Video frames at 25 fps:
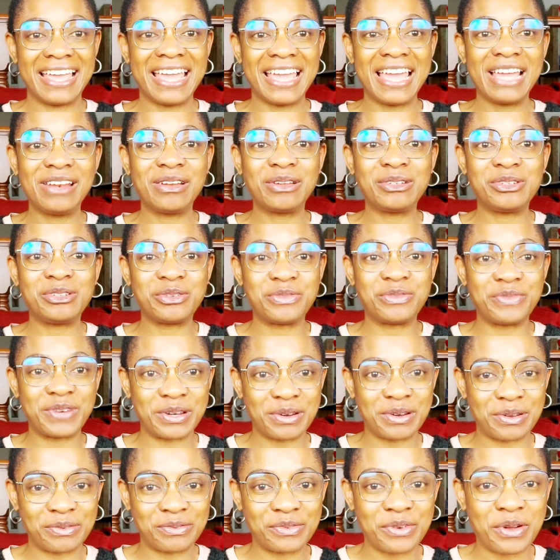Hello,
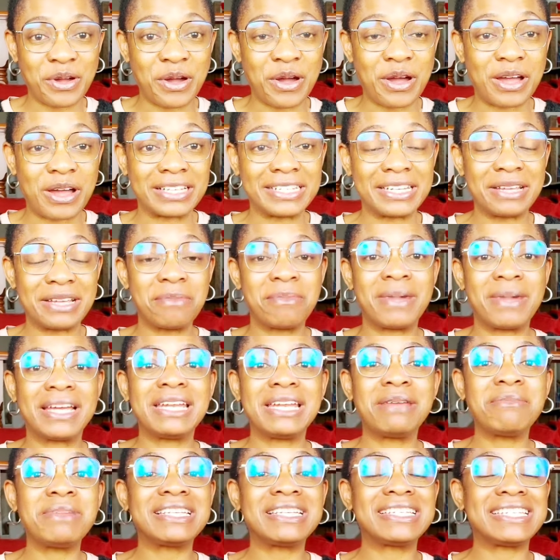children of God. My
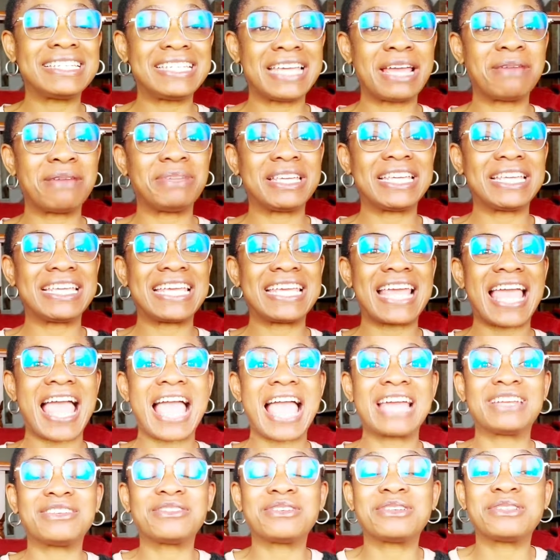name is Yemi.
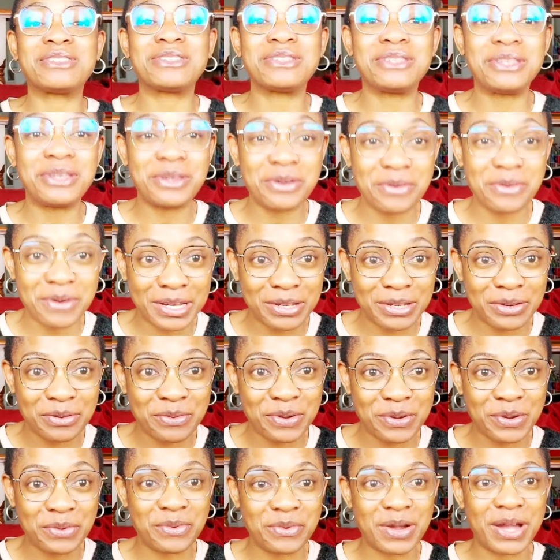I trust you are
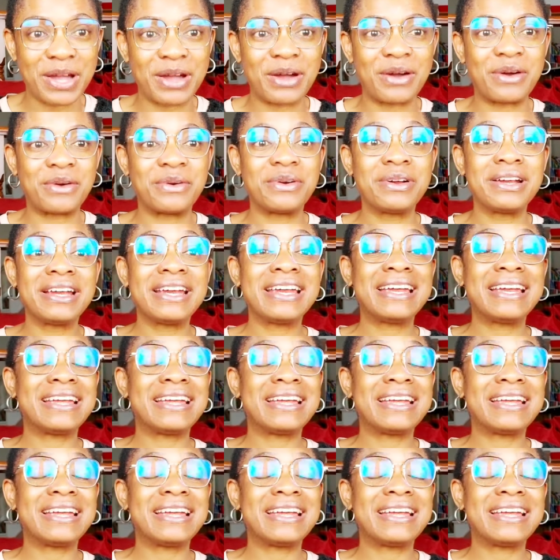doing well.